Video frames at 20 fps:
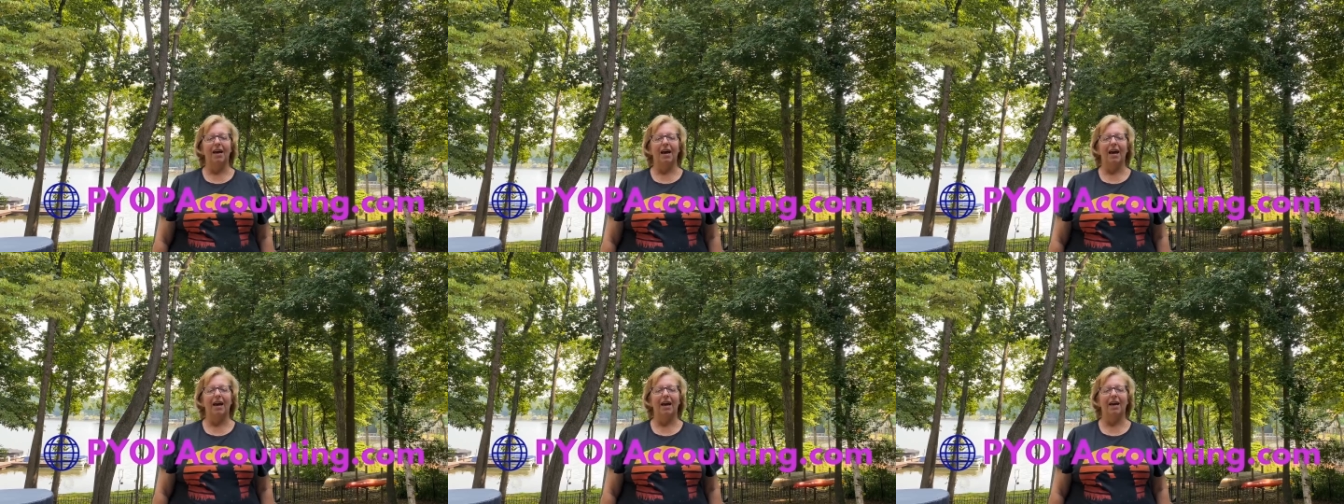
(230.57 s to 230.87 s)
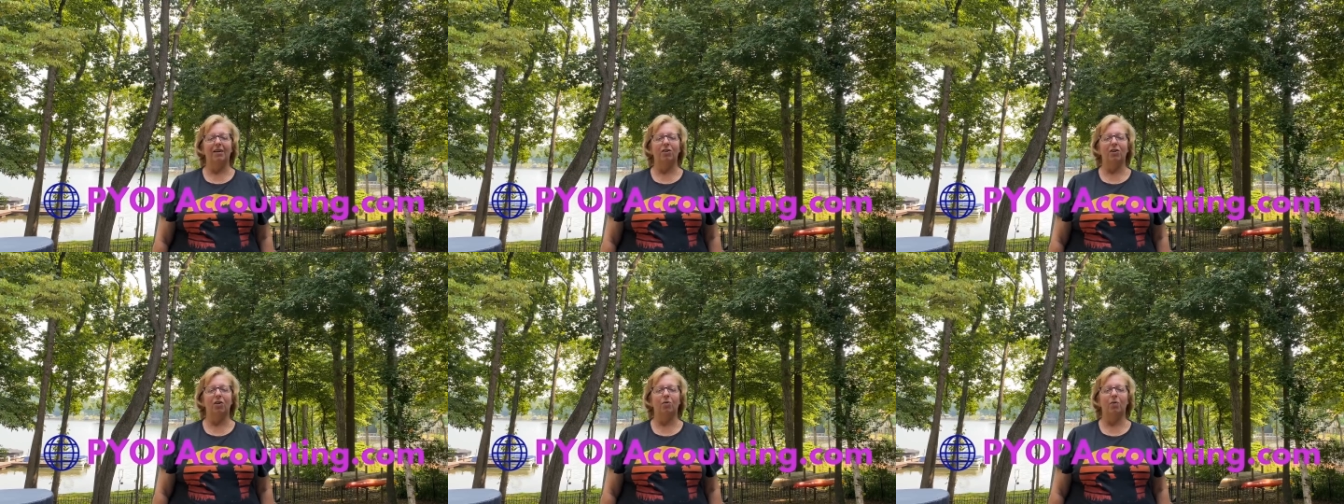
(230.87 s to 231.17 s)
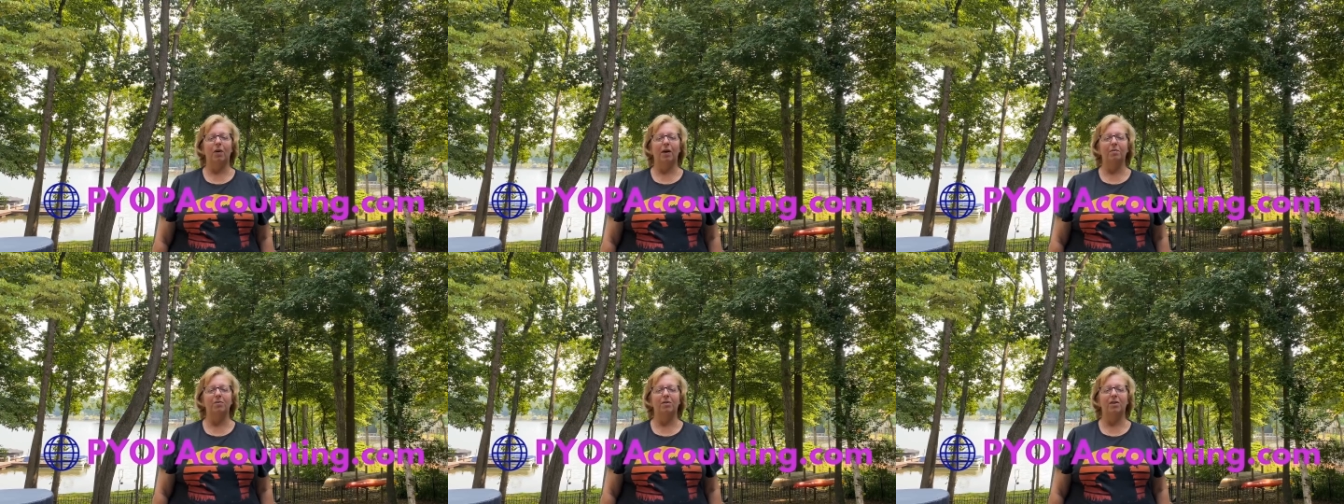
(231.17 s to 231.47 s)
and our
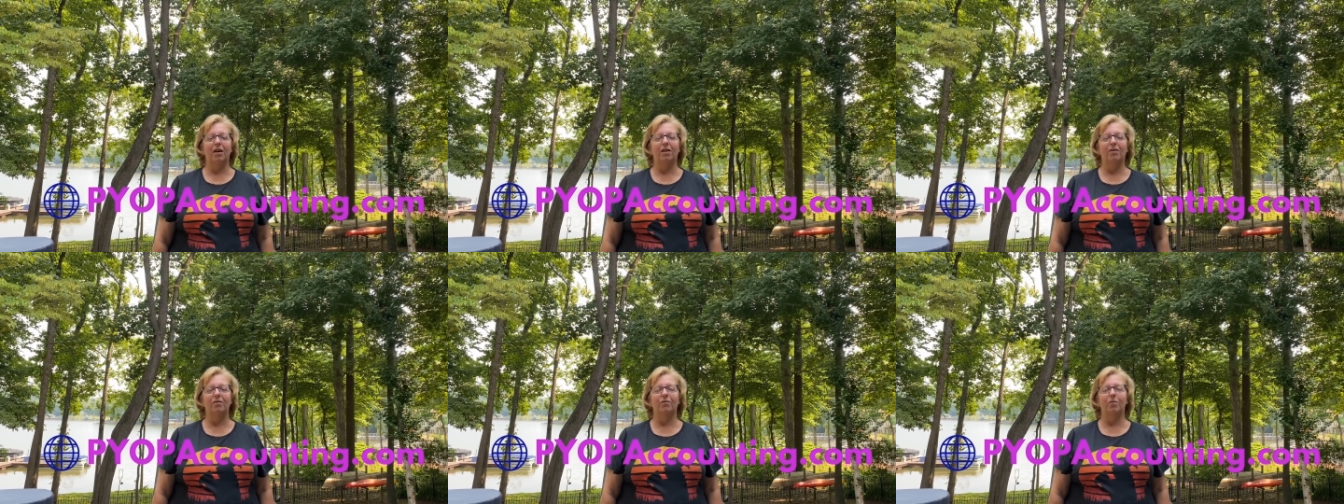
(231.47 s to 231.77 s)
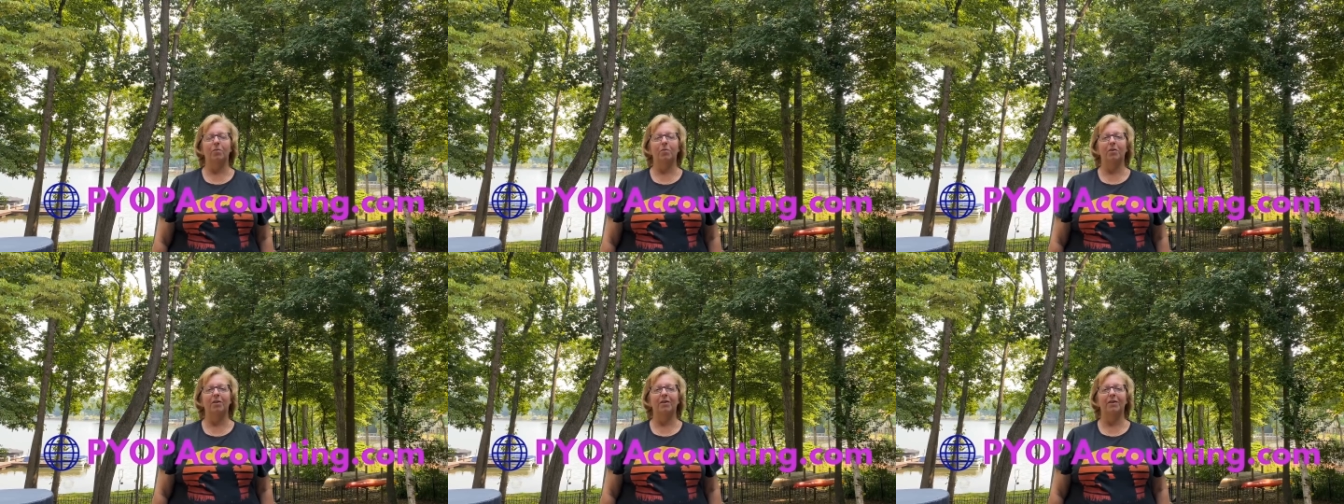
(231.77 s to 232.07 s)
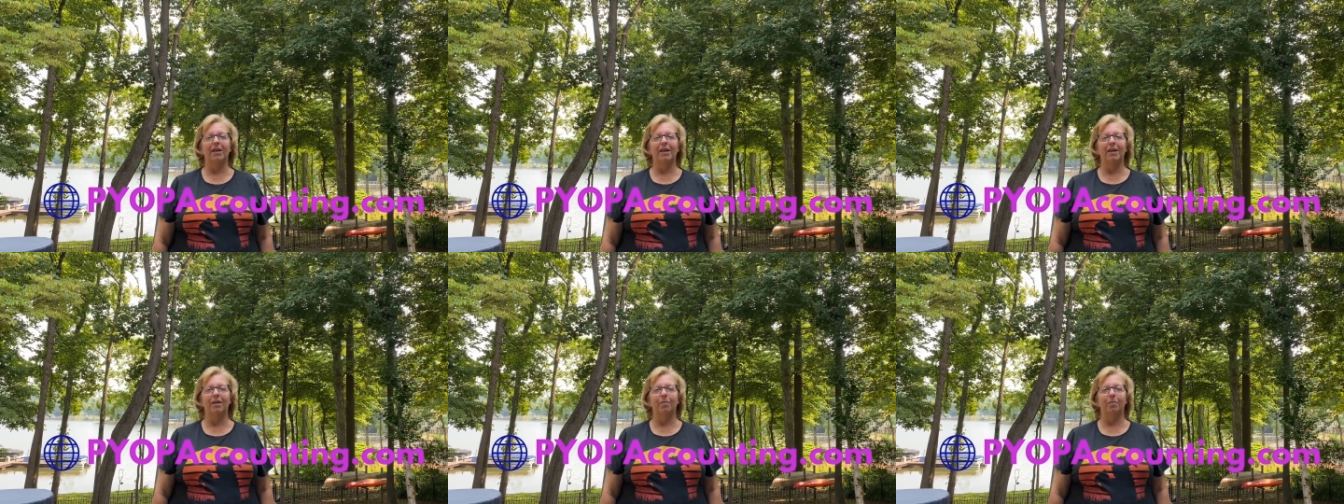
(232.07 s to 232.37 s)
website from the
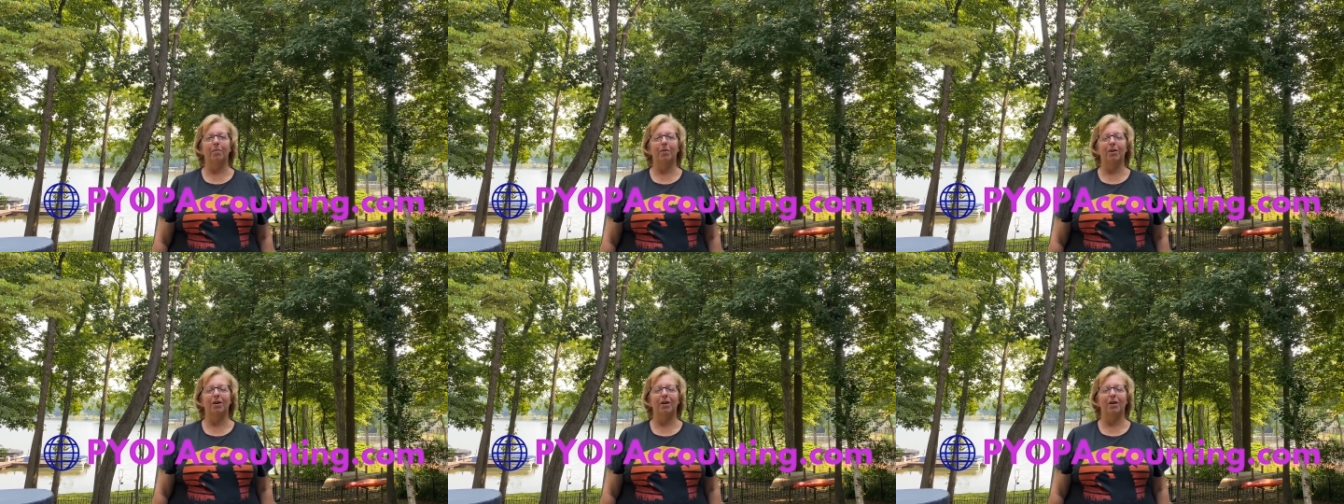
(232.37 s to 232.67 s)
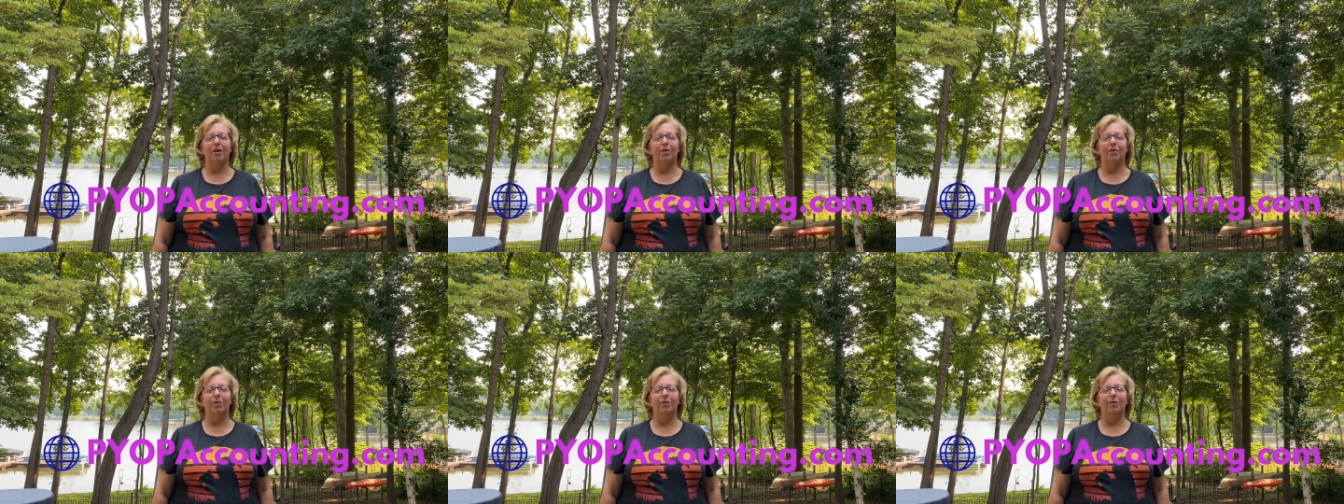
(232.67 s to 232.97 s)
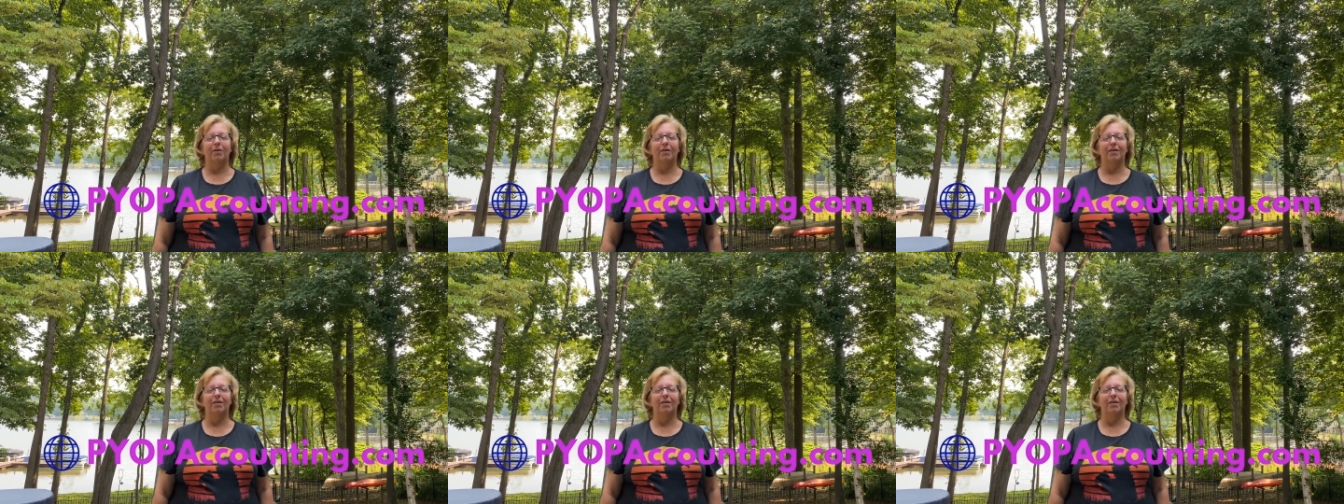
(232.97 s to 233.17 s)
link below.